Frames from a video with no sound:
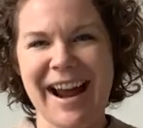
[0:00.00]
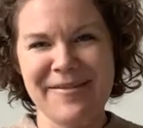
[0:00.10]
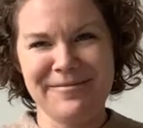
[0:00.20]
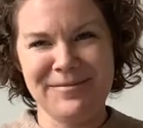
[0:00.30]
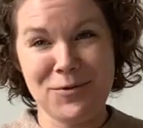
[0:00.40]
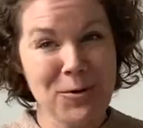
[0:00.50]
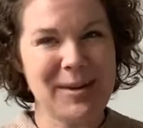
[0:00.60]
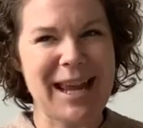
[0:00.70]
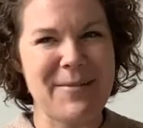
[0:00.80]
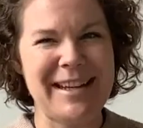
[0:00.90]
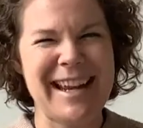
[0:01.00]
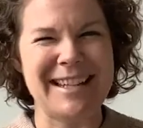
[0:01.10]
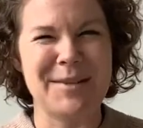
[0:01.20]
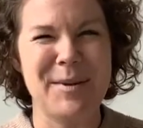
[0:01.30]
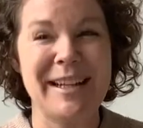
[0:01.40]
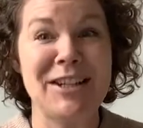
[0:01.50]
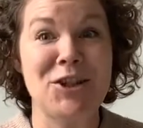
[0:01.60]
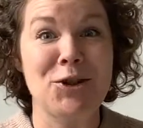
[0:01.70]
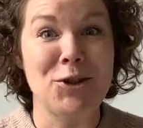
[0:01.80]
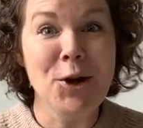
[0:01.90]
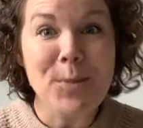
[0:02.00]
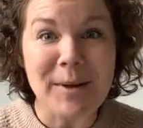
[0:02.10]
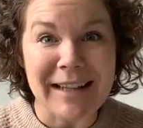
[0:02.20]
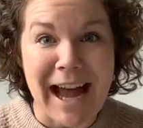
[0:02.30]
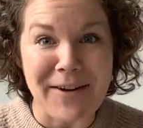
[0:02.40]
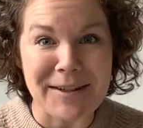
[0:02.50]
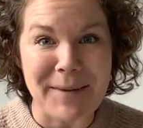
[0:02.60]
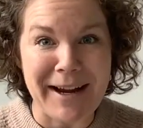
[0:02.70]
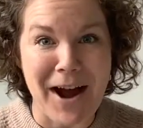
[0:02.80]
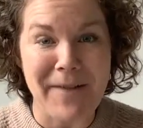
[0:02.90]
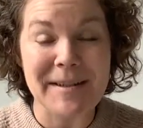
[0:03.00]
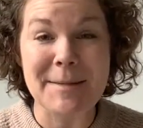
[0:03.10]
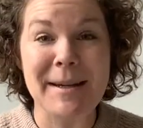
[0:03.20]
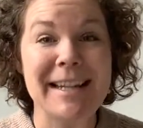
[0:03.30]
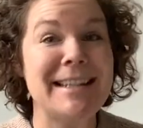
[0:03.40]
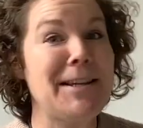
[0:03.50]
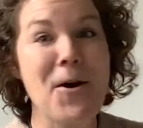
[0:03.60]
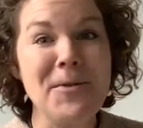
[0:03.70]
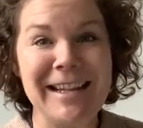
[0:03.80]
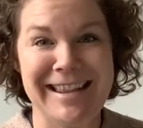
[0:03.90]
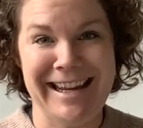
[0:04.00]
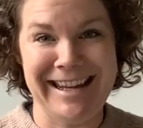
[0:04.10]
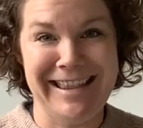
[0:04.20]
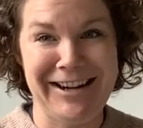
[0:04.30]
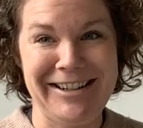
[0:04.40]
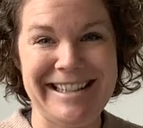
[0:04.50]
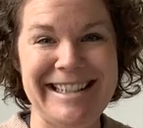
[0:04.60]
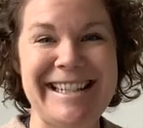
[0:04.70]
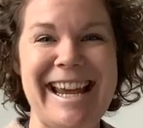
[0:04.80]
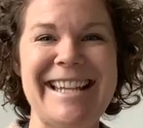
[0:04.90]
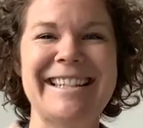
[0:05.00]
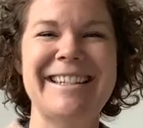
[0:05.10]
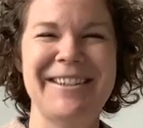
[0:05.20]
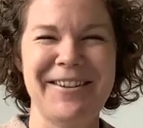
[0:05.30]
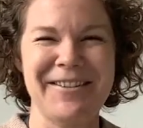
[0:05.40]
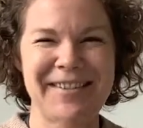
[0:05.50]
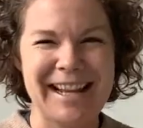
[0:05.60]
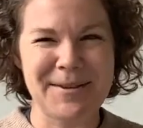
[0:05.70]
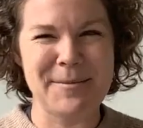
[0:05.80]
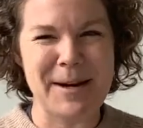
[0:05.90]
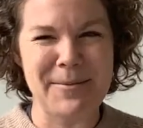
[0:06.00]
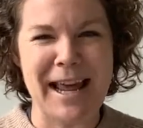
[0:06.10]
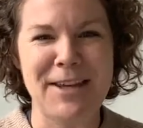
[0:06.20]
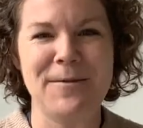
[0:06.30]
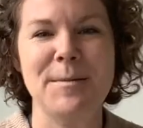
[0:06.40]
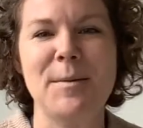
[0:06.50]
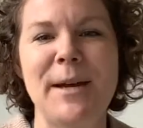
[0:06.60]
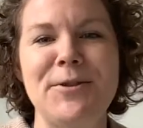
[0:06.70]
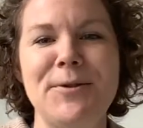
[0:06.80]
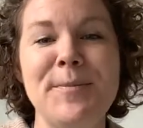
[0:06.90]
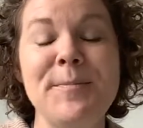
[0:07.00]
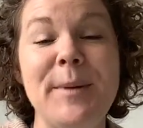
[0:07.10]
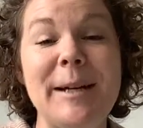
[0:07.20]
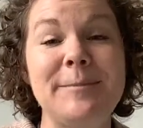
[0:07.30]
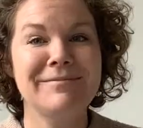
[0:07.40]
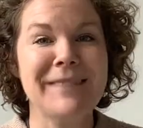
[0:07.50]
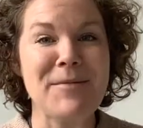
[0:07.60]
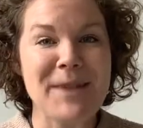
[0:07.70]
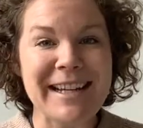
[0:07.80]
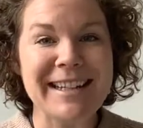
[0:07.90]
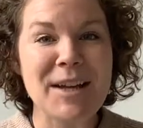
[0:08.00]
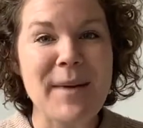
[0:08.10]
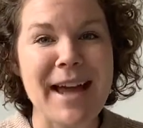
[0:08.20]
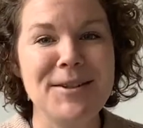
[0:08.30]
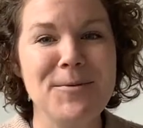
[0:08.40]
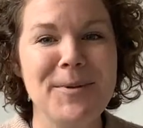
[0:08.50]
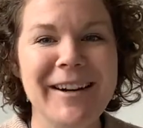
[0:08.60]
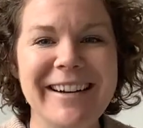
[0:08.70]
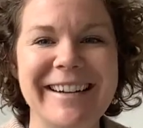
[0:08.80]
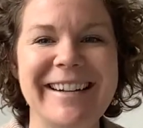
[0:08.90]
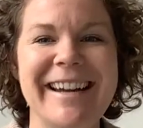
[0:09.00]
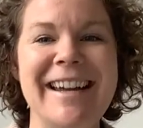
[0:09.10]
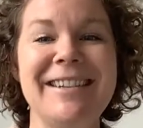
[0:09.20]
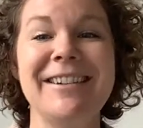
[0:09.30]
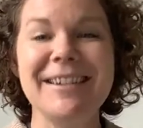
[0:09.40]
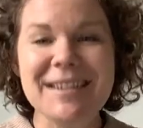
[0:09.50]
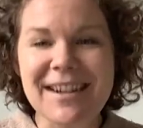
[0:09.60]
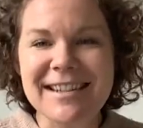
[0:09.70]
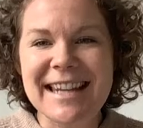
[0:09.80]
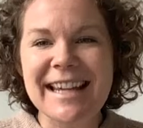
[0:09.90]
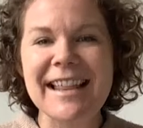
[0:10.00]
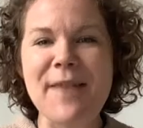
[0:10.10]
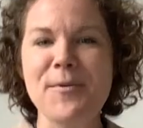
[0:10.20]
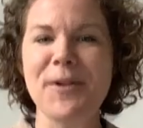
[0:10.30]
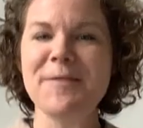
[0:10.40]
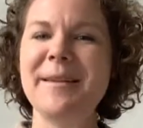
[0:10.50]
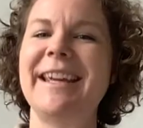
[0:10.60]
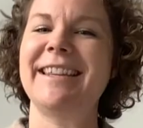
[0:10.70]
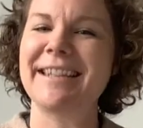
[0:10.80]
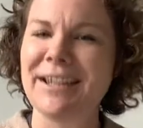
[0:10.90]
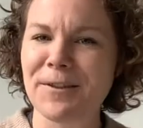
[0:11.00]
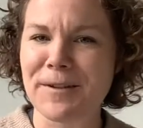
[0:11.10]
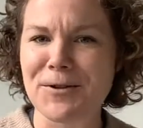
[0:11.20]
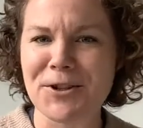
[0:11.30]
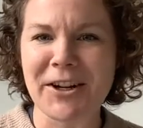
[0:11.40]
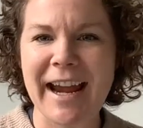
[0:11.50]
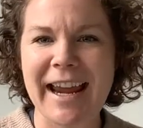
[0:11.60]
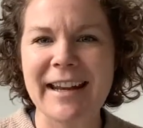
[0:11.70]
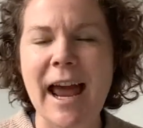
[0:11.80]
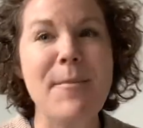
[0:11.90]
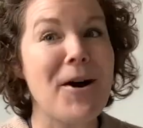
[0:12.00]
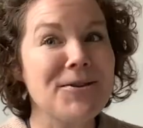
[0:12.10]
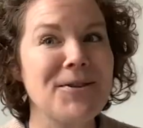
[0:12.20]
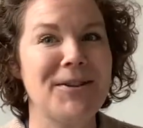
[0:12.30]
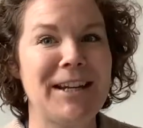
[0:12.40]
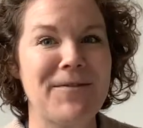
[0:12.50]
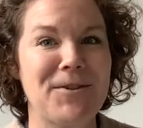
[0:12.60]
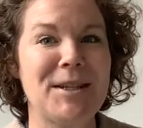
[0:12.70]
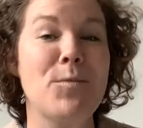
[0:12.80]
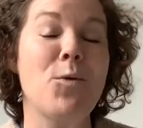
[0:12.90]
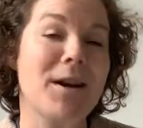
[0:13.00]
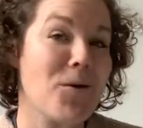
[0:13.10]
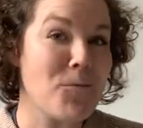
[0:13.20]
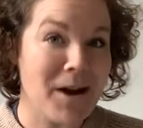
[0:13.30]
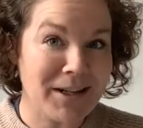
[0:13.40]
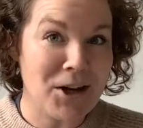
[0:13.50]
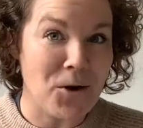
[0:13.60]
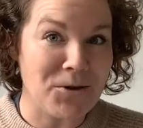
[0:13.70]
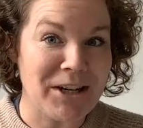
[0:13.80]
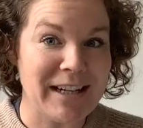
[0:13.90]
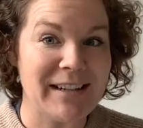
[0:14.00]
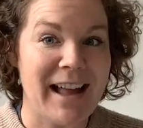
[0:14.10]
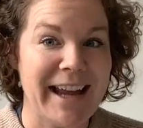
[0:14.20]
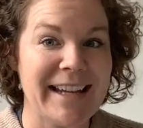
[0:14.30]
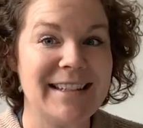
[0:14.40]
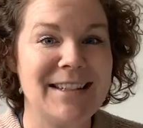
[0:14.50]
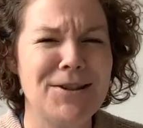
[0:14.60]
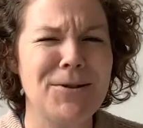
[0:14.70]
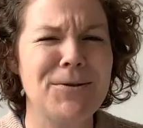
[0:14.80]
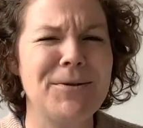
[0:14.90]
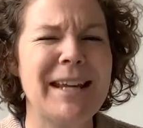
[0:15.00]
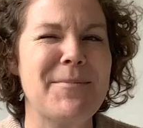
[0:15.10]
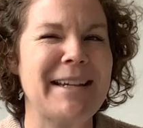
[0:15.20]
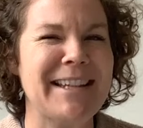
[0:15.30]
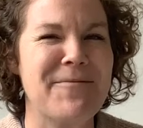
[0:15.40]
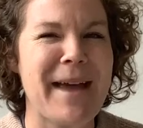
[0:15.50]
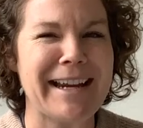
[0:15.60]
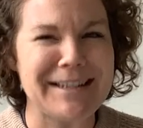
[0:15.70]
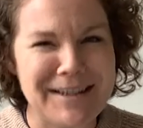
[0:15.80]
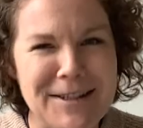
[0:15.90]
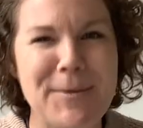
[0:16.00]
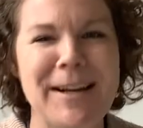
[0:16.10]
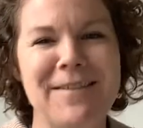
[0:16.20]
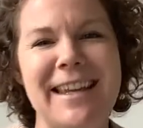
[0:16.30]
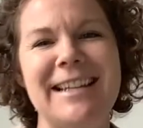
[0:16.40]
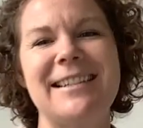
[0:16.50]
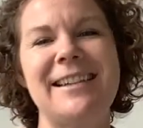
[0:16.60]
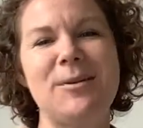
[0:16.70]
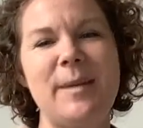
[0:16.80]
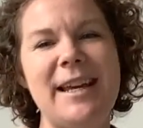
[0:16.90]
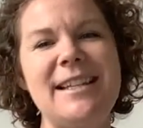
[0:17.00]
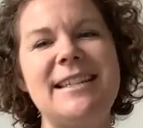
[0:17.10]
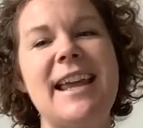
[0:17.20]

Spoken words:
I'm normally at my desk, but it's super loud in my office because the only thing in there is a desk. So that's why I'm coming at you from the bedroom. But I'm ready to get back to work, and you're going to start seeing a lot more of me in the near future. And I'm also looking for some one-on-one coaching clients to get myself back into the swing of things a little bit.